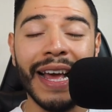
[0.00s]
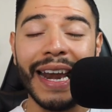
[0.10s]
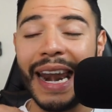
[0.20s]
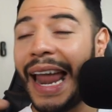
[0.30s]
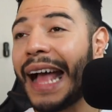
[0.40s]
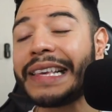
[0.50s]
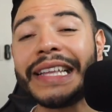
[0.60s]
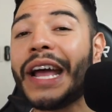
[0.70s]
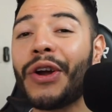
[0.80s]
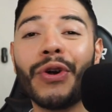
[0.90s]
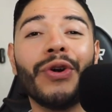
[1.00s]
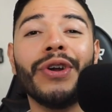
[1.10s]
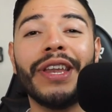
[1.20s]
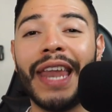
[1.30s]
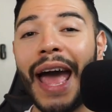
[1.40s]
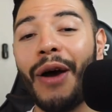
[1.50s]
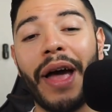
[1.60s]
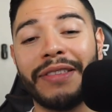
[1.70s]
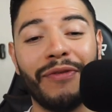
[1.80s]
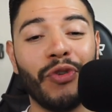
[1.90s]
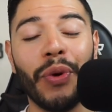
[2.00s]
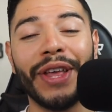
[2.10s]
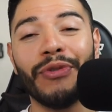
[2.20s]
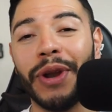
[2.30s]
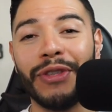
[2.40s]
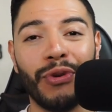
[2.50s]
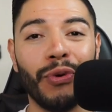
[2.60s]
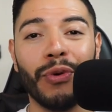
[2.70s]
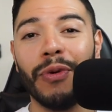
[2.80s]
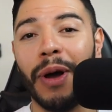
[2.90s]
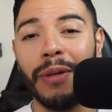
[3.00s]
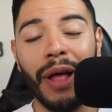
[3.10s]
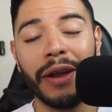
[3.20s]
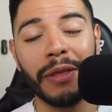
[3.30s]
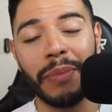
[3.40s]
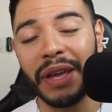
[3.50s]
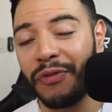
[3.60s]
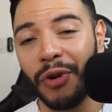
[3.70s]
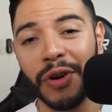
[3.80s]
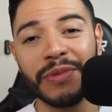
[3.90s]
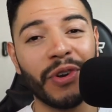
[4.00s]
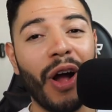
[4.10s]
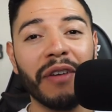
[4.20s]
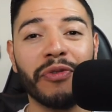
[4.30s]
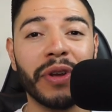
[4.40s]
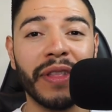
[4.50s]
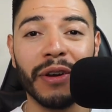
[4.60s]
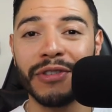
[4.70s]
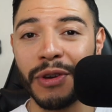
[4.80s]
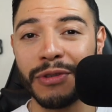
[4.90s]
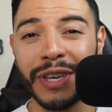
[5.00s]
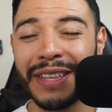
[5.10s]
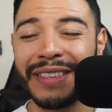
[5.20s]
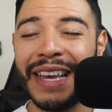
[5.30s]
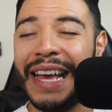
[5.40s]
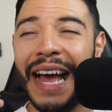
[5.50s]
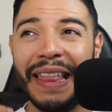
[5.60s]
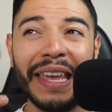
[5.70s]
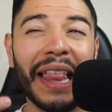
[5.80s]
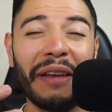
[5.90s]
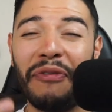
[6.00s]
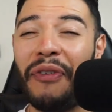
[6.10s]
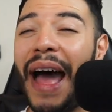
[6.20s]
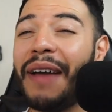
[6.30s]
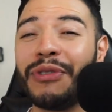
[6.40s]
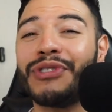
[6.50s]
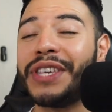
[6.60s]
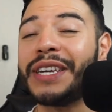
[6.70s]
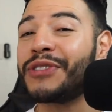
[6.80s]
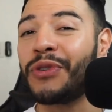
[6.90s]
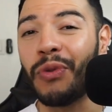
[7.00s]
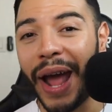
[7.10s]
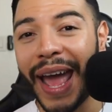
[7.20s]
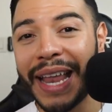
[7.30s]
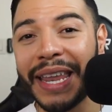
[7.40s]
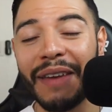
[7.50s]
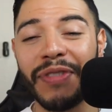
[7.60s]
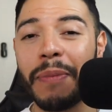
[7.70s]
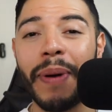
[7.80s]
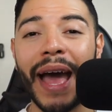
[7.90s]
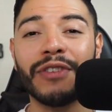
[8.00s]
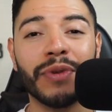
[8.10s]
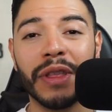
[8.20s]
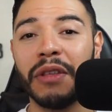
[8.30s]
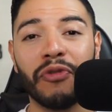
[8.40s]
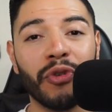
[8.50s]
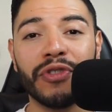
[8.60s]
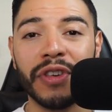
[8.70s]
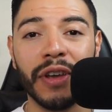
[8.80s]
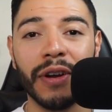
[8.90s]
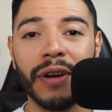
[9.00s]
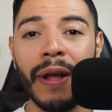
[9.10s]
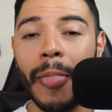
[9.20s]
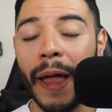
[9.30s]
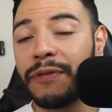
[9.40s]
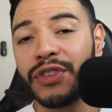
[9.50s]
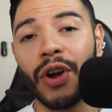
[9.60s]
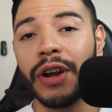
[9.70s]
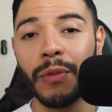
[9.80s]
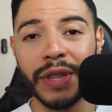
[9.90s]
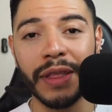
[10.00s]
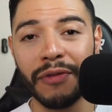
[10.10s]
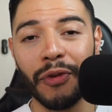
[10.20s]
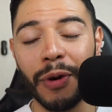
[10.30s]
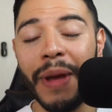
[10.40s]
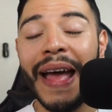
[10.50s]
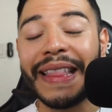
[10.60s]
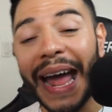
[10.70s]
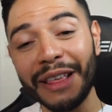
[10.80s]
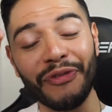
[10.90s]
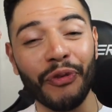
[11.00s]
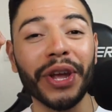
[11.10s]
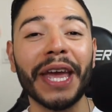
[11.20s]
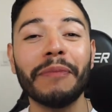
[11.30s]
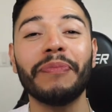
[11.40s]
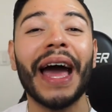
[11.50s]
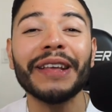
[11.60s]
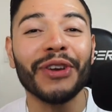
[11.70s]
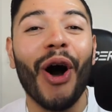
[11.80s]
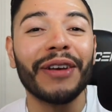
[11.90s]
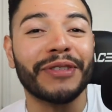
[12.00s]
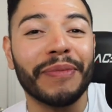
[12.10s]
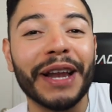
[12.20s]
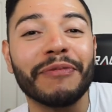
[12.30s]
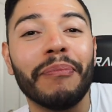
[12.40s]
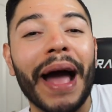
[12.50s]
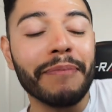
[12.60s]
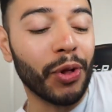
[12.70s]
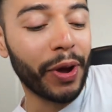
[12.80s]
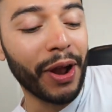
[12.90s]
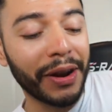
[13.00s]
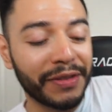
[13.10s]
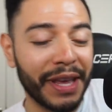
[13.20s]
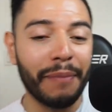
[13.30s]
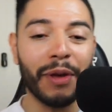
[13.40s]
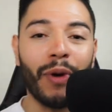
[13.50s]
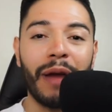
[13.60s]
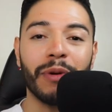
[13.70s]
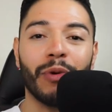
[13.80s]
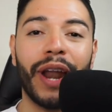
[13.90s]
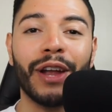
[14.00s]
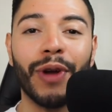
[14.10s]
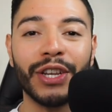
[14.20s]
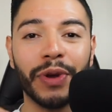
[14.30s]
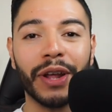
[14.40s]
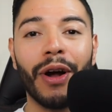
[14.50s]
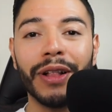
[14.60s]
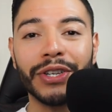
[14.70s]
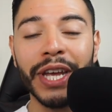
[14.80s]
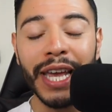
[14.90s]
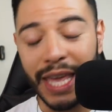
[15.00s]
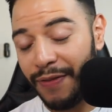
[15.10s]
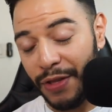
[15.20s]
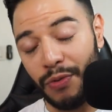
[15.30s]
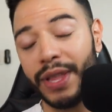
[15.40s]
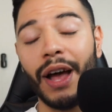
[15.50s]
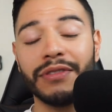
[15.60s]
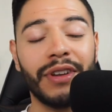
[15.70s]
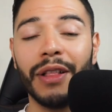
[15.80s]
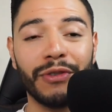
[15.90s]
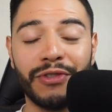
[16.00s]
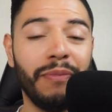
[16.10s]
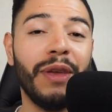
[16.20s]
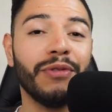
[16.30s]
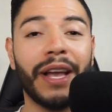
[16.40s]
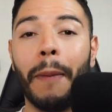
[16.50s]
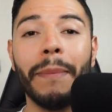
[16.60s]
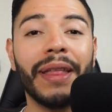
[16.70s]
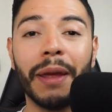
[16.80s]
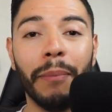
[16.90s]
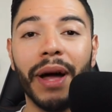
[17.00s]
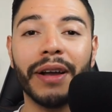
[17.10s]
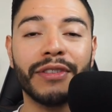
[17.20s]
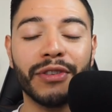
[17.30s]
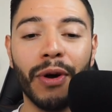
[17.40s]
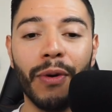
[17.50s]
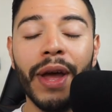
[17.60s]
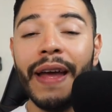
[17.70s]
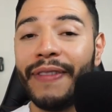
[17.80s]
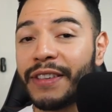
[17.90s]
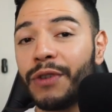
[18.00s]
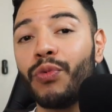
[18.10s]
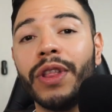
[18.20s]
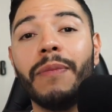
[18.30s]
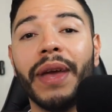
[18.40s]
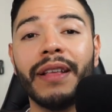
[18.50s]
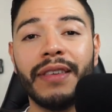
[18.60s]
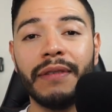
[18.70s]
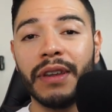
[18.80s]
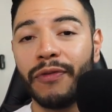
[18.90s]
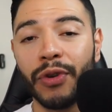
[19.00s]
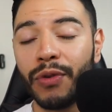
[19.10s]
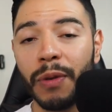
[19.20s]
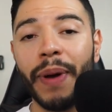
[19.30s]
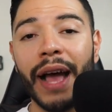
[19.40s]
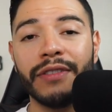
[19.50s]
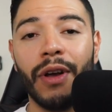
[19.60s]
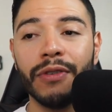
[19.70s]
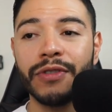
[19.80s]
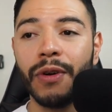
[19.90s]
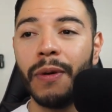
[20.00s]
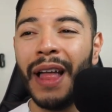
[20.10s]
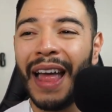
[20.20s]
Last I heard, now as of twenty twenty-two, a lot of the big firms are offering their associates, I think, like five or six grand if they pass within the first year of starting within the firm. That is freaking, that is awesome. That is mind blowing. Honestly, I mean, I remember when I graduated college, even three thousand dollars to me was like a million bucks. So that's a really big incentive for you to pass also.